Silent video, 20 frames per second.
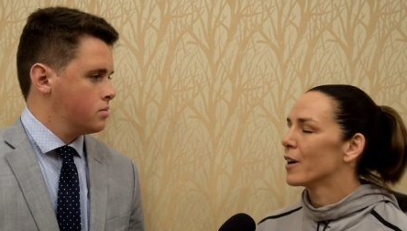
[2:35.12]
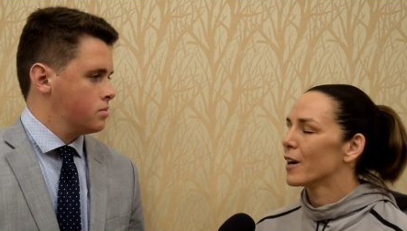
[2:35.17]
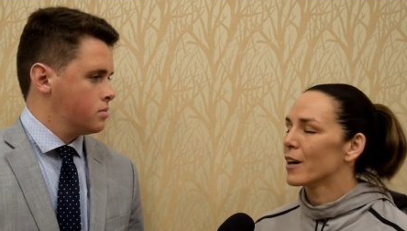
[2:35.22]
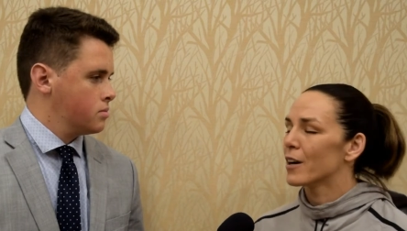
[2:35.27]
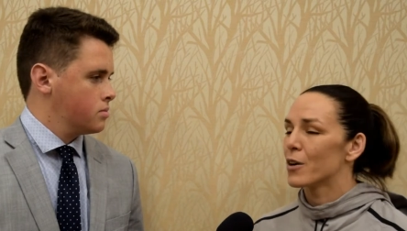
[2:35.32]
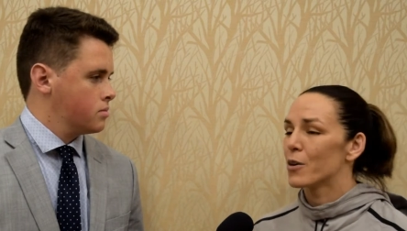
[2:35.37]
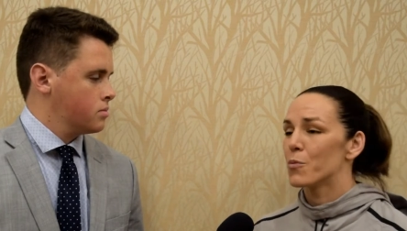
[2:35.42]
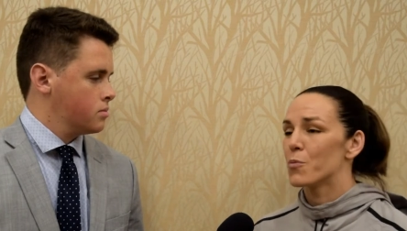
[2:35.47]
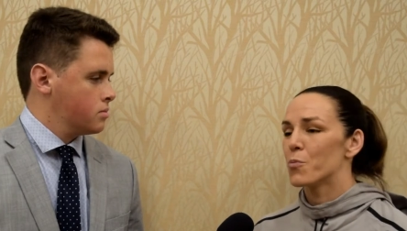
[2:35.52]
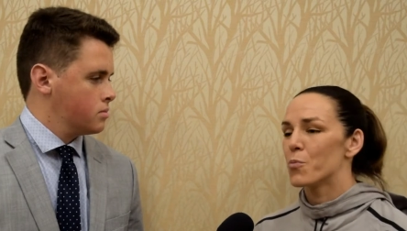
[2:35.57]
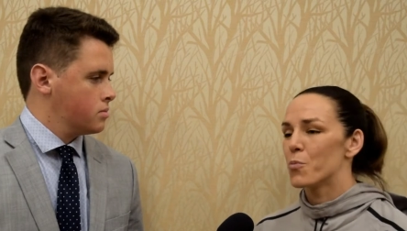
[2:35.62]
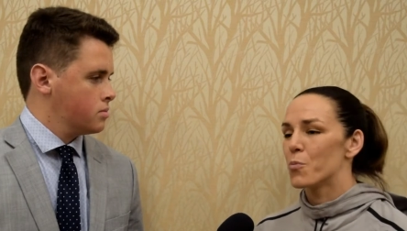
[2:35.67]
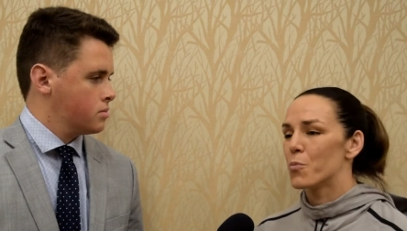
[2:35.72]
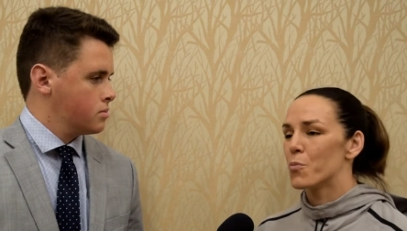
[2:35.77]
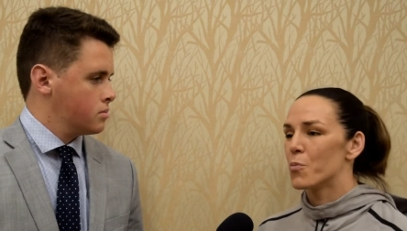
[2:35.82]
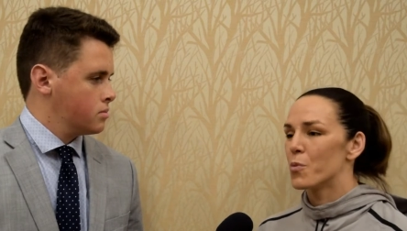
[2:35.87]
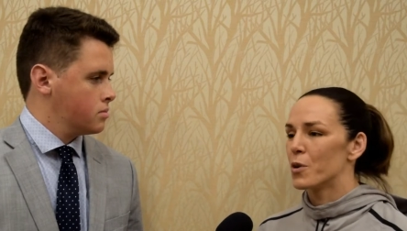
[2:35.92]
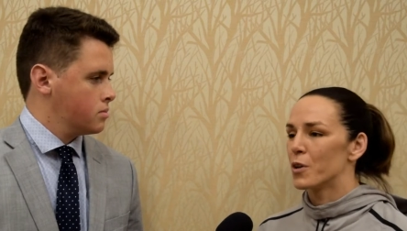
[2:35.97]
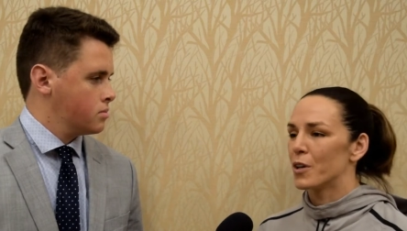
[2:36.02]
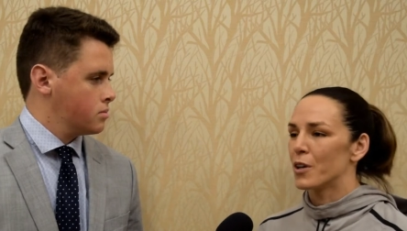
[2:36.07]
Speaker 1: Um,
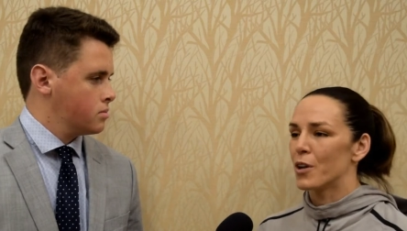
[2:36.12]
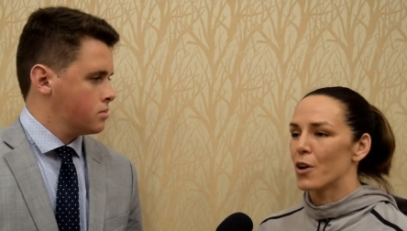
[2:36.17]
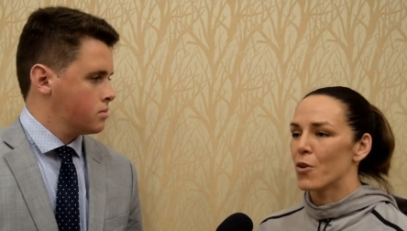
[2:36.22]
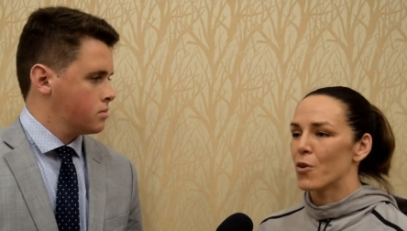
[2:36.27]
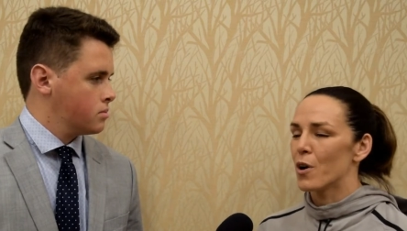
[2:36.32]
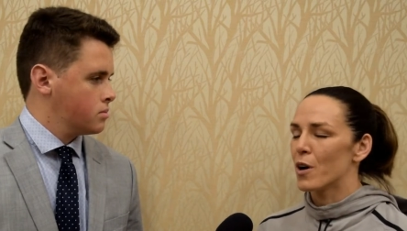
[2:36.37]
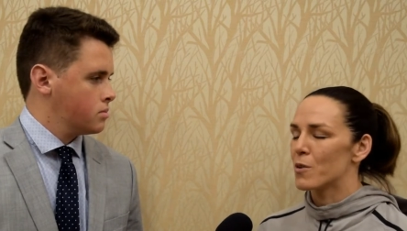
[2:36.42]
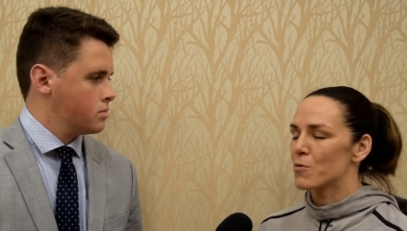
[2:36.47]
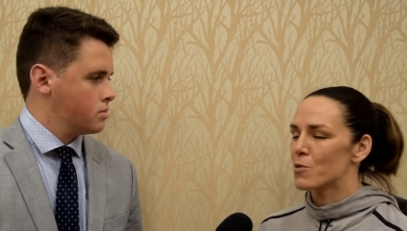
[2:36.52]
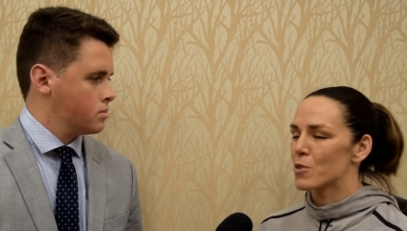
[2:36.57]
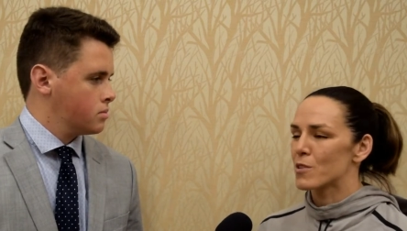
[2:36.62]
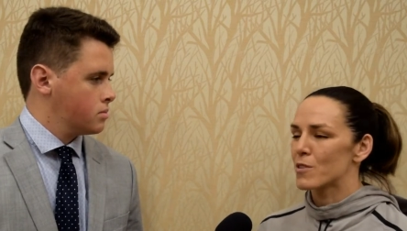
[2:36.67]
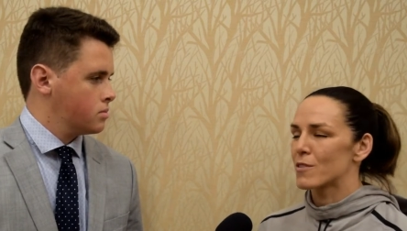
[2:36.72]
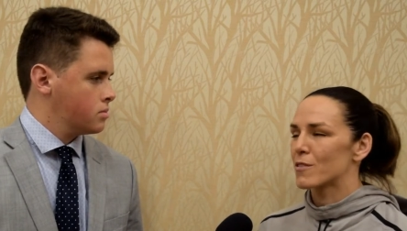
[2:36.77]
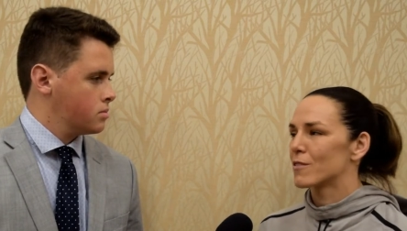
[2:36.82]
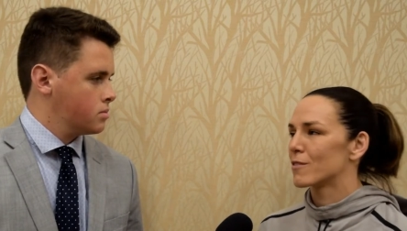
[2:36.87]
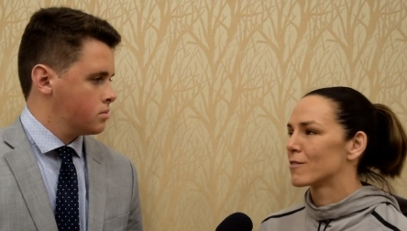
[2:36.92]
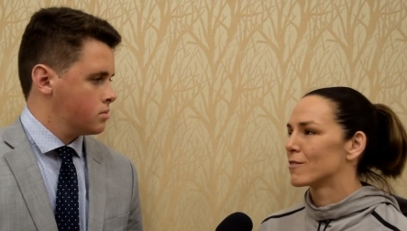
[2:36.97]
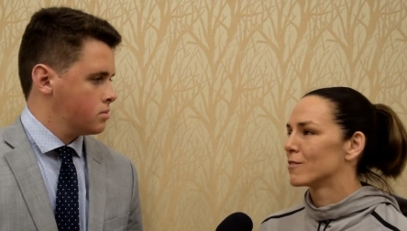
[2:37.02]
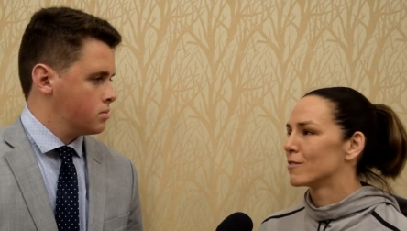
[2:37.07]
but you know, I'm just,
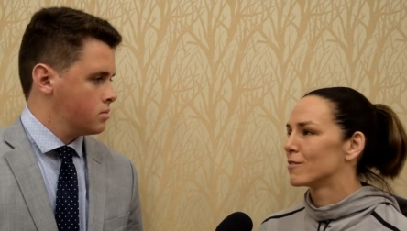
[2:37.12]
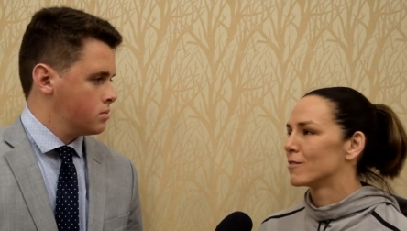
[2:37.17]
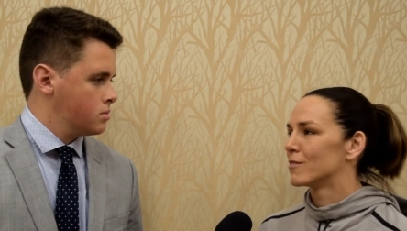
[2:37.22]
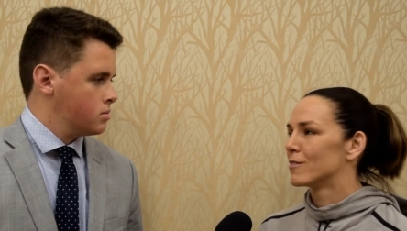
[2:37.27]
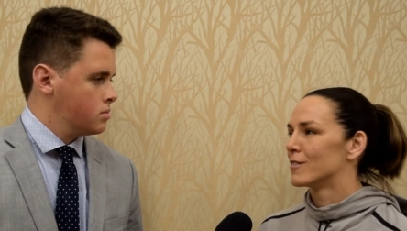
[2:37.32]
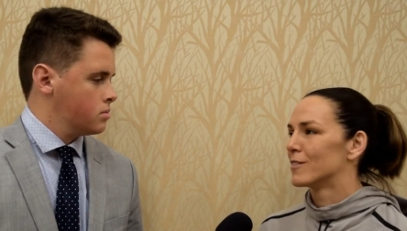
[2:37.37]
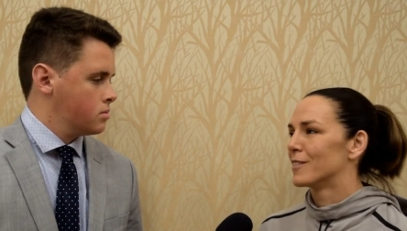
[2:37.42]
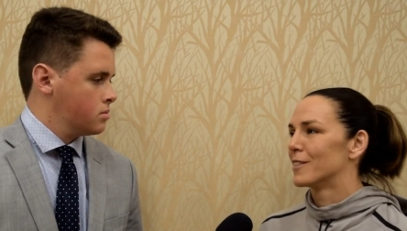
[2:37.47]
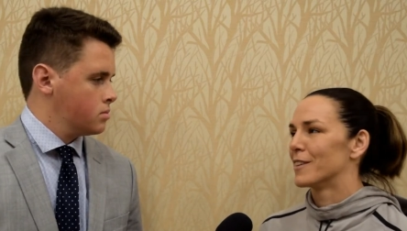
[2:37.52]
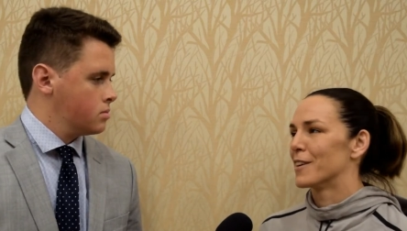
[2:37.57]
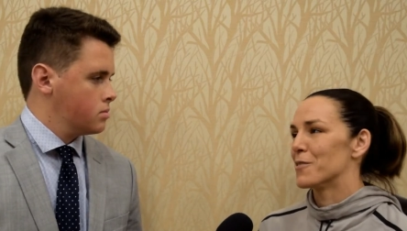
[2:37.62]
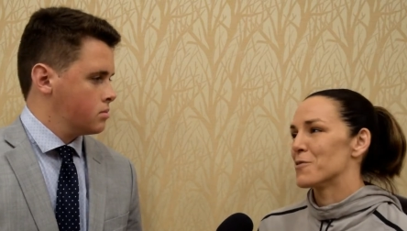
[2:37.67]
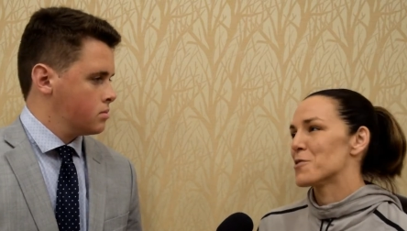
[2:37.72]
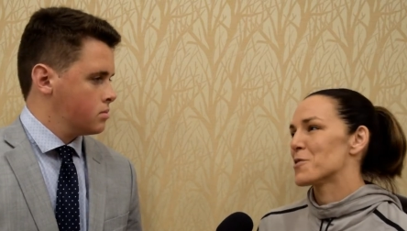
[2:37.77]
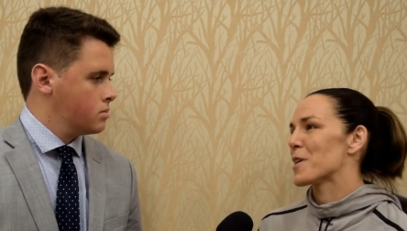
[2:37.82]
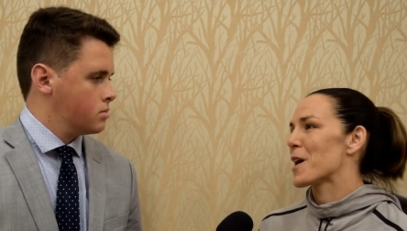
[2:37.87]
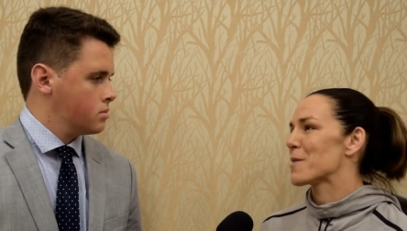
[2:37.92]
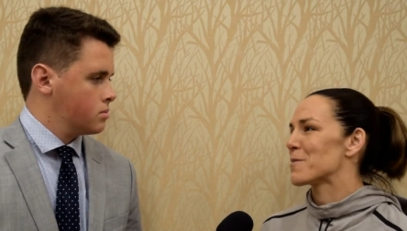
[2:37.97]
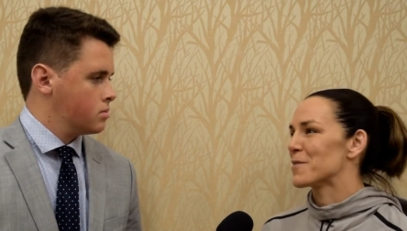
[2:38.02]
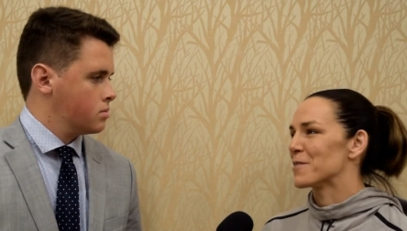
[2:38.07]
I'm just
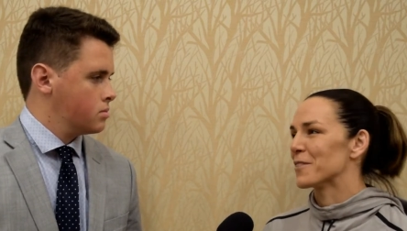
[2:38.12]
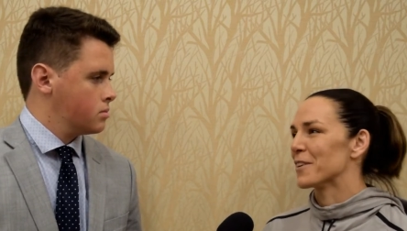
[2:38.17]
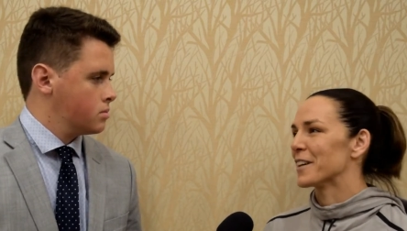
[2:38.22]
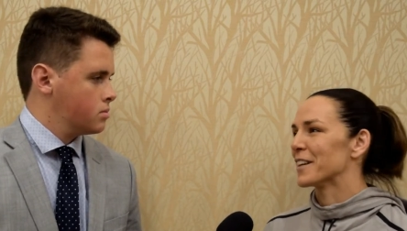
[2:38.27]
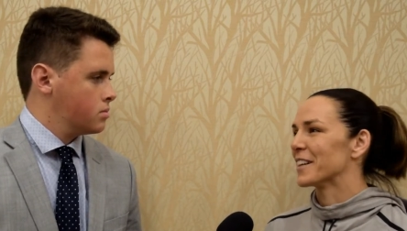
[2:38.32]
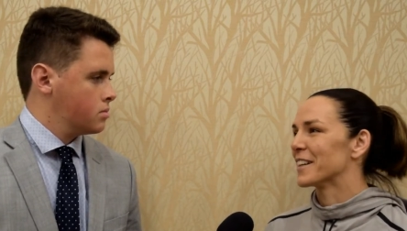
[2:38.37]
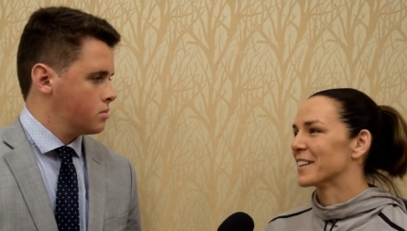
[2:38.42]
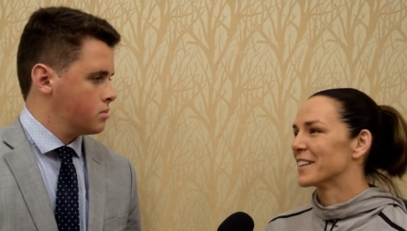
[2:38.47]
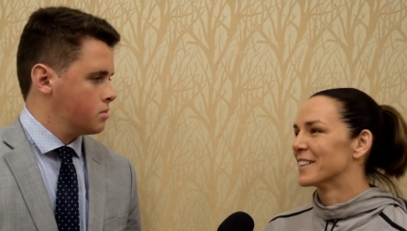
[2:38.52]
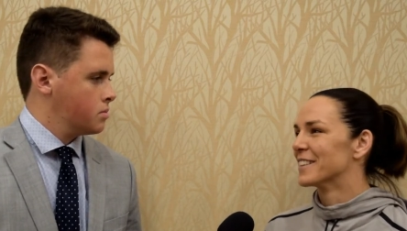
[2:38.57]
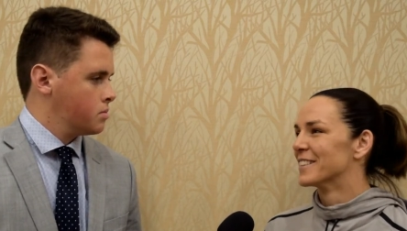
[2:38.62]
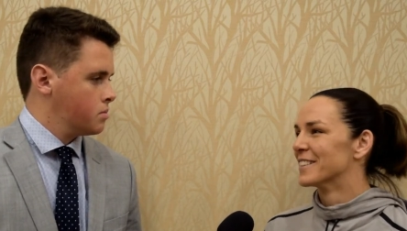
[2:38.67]
happy fighting.